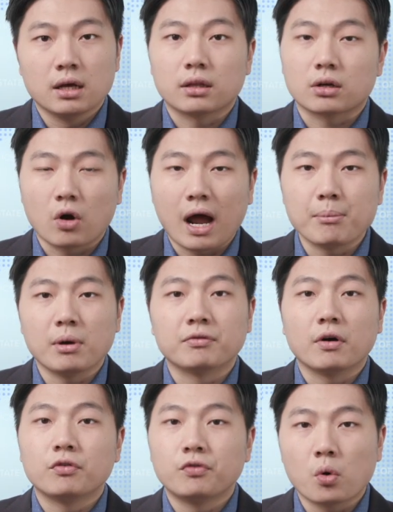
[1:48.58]
the crime of
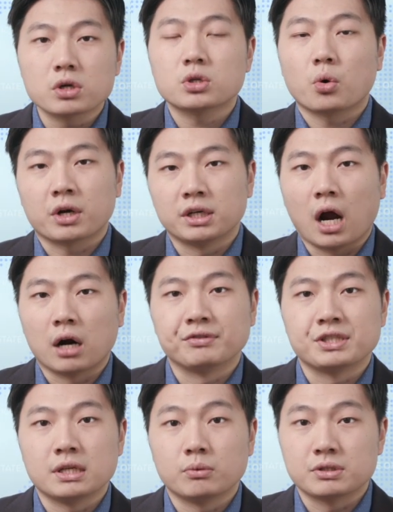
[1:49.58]
forced organ
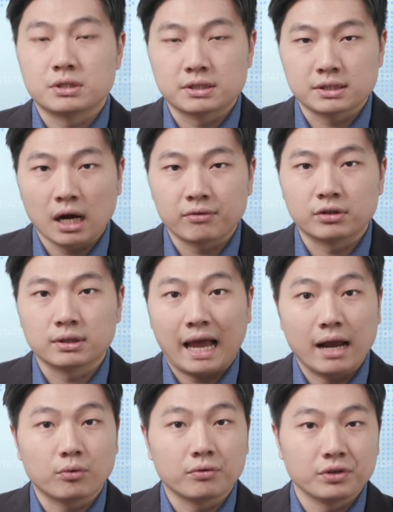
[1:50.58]
harvesting was discovered
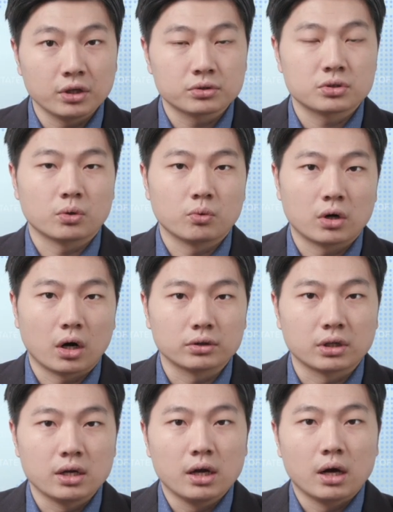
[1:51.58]
and revealed to the
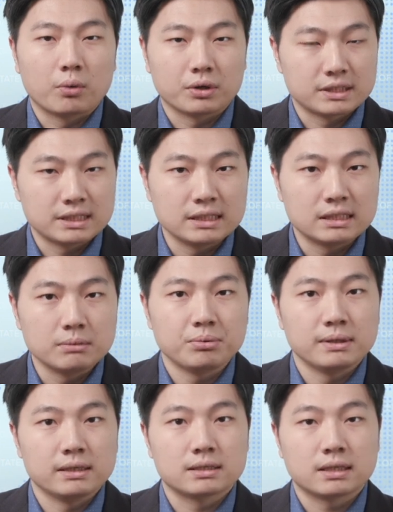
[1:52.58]
world, where the
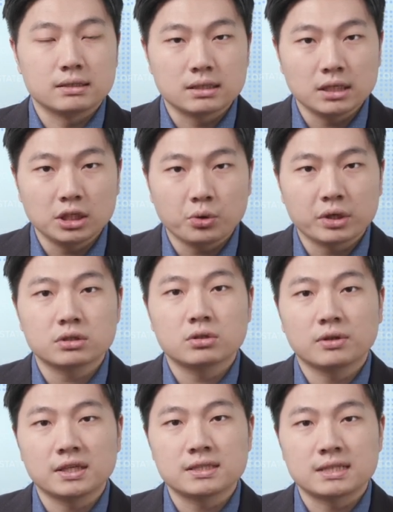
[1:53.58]
CCP is continuing to
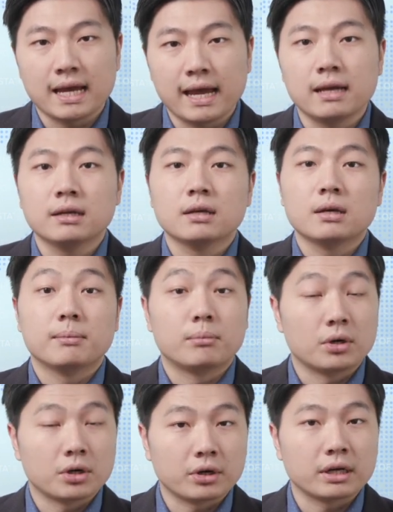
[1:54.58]
this day,
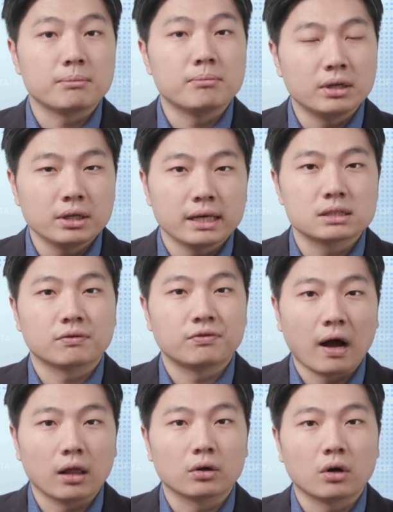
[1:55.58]
murdering millions of
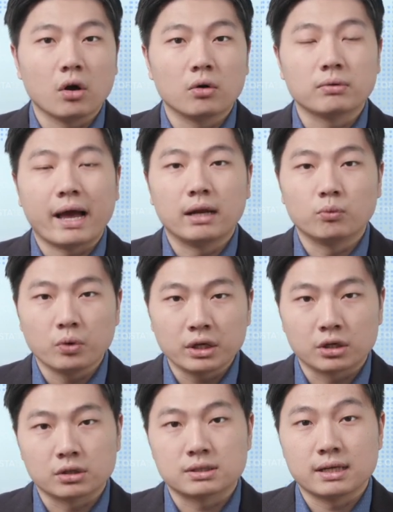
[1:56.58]
Falun Gong and
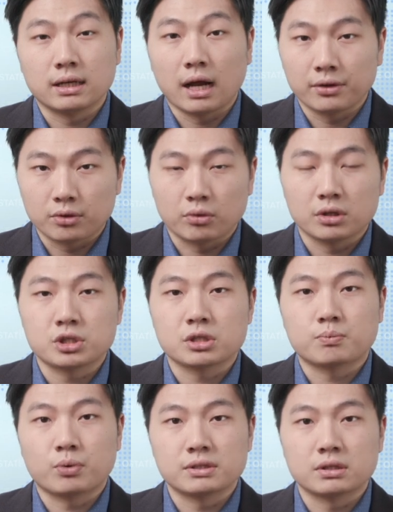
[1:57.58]
Uyghurs and other religious
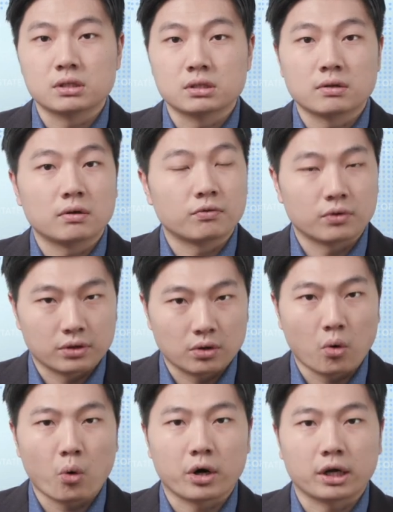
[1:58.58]
prisoners for their
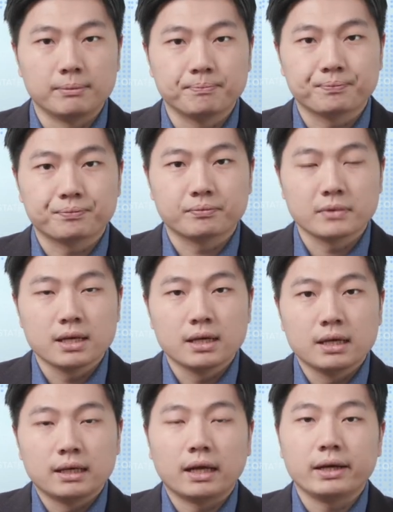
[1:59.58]
organ.
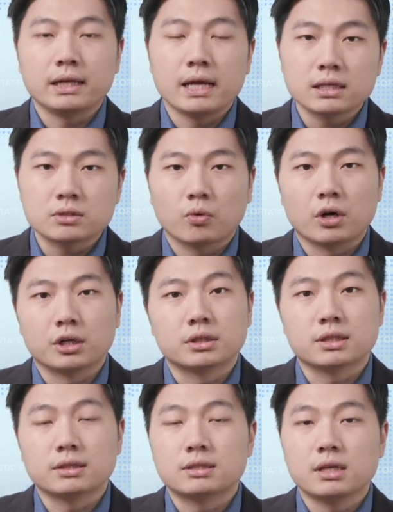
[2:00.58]
Now, in his
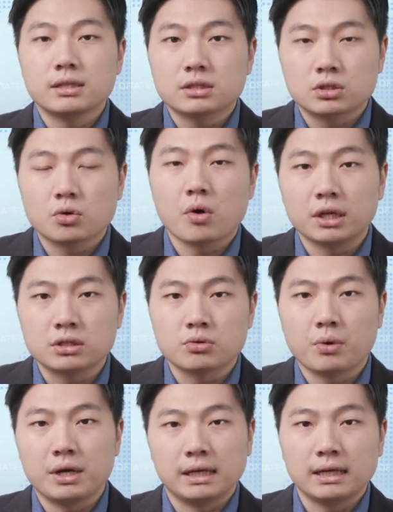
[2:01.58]
words, since
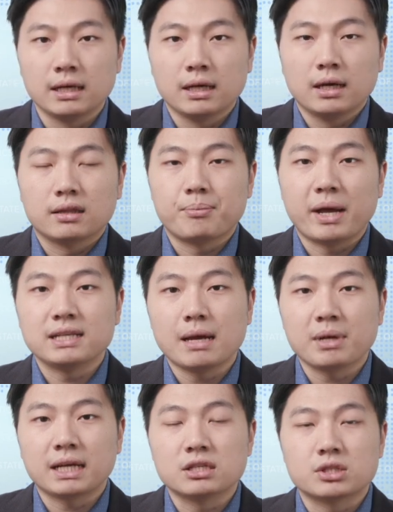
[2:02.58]
2020, the
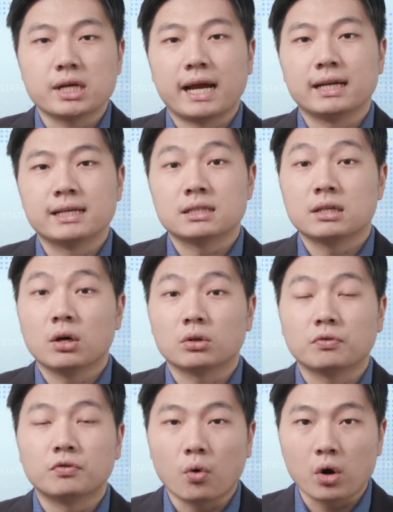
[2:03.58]
pandemic in China has killed
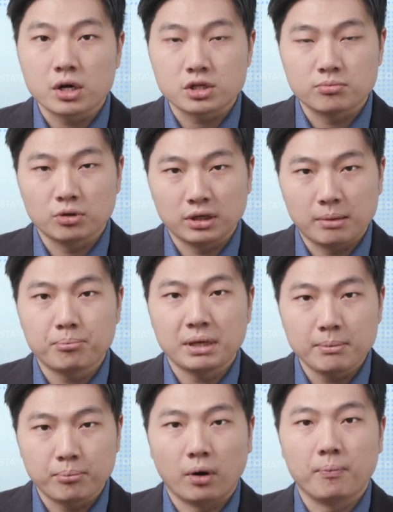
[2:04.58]
400 million
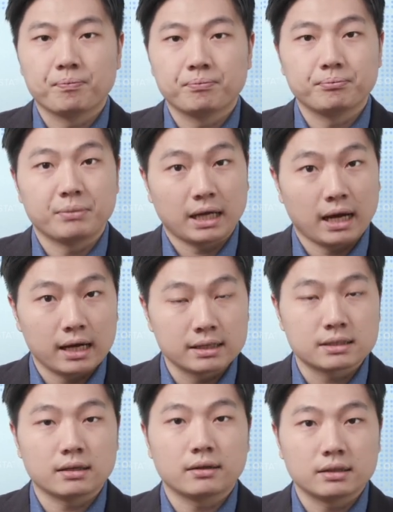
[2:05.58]
people,
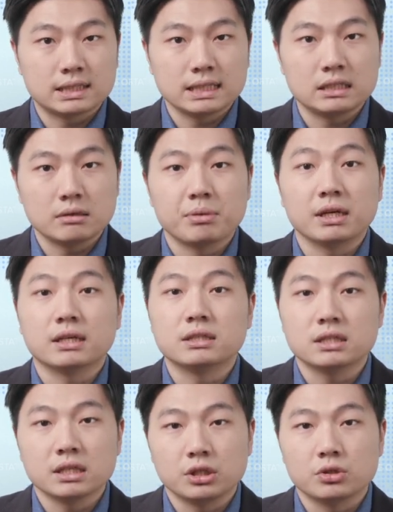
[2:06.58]
because the CCP
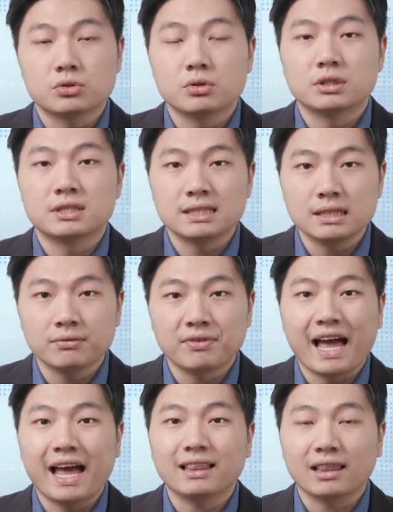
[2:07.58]
continues to deceive
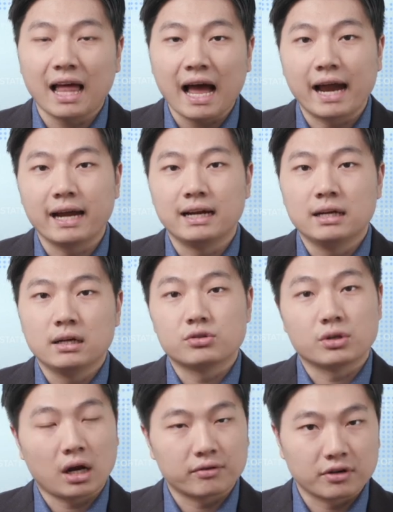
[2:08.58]
and lie
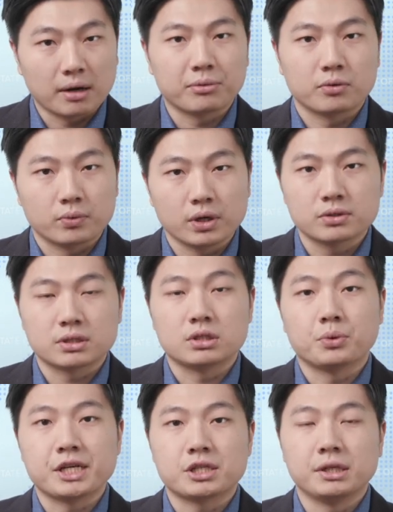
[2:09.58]
to cover up the real
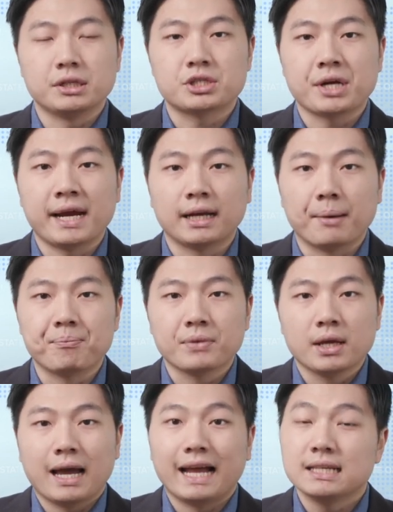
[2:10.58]
situation in China.
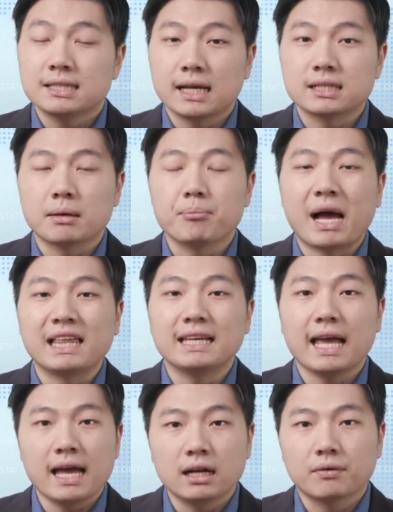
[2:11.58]
And he says by
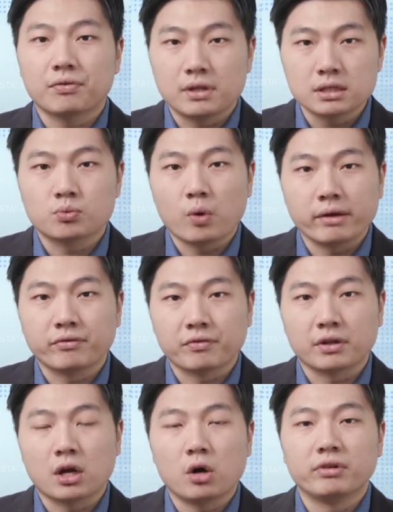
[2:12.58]
the end of this wave of
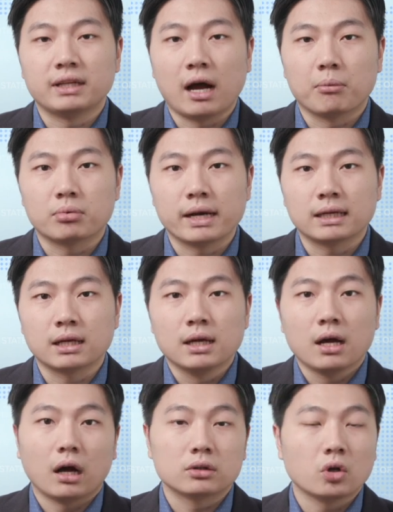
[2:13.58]
the COVID outbreak,
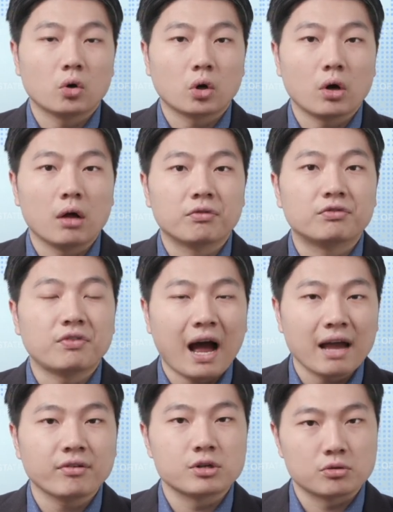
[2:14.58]
a total of
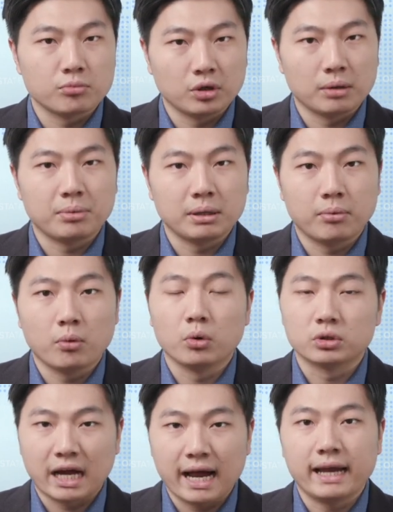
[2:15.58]
500 million people
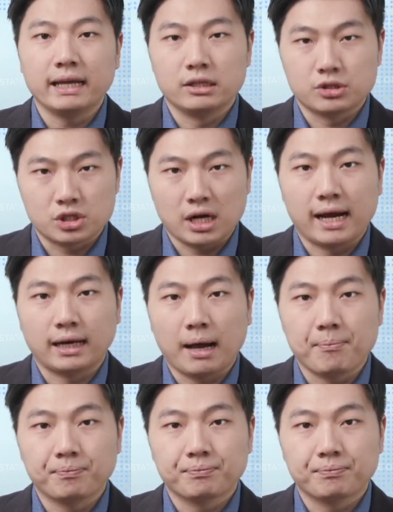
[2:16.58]
will die in China.